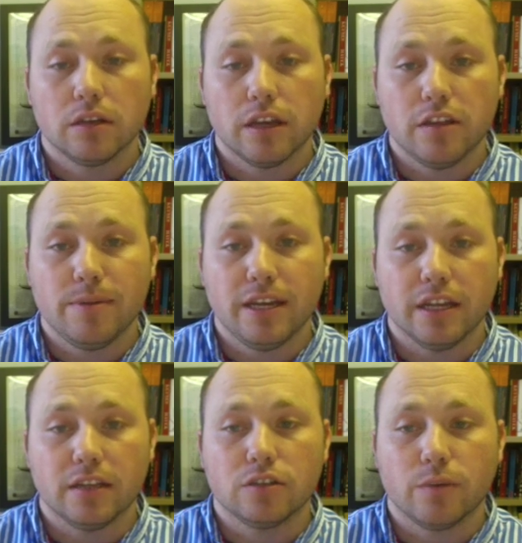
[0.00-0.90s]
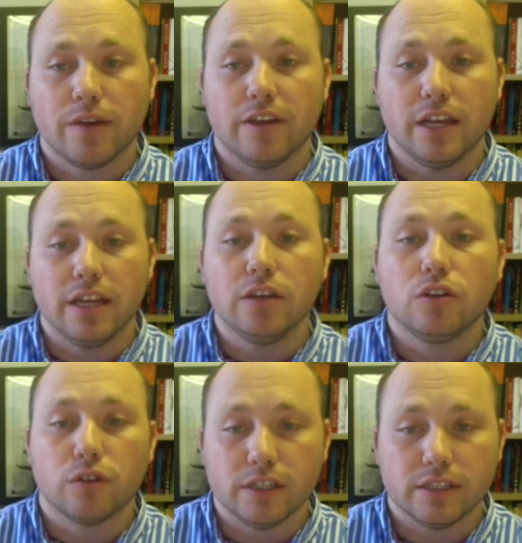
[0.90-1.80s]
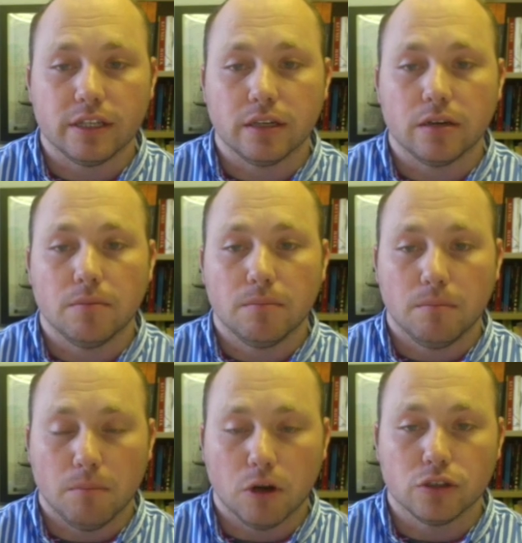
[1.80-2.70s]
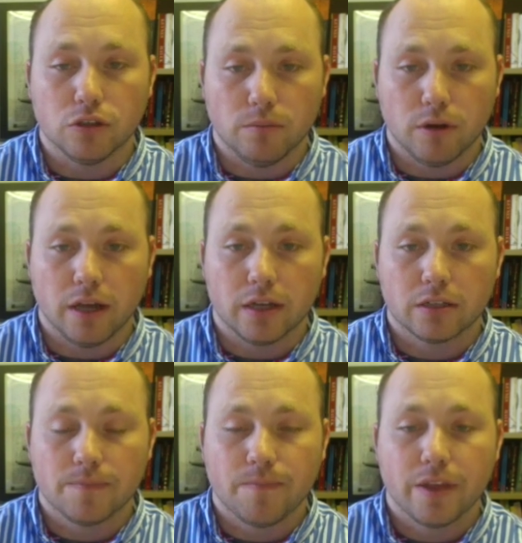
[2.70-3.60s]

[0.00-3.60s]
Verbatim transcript: in the beginning, so we have an increasing marginal product,